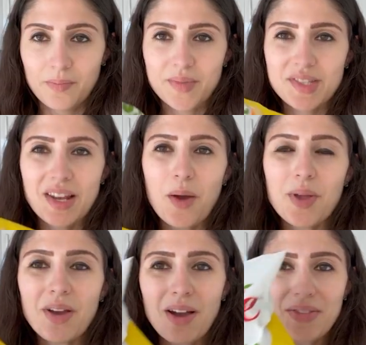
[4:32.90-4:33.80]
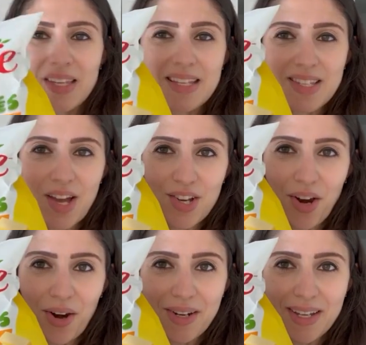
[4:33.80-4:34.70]
So now we got these
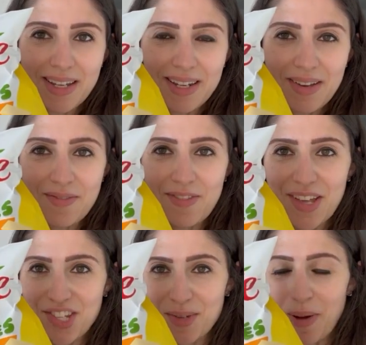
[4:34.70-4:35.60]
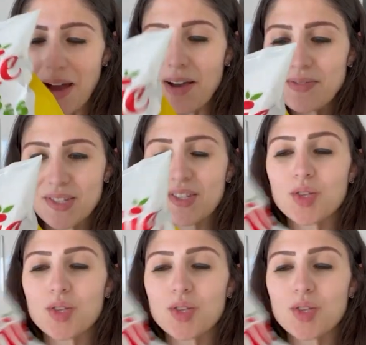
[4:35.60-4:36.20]
garden veggie puffs.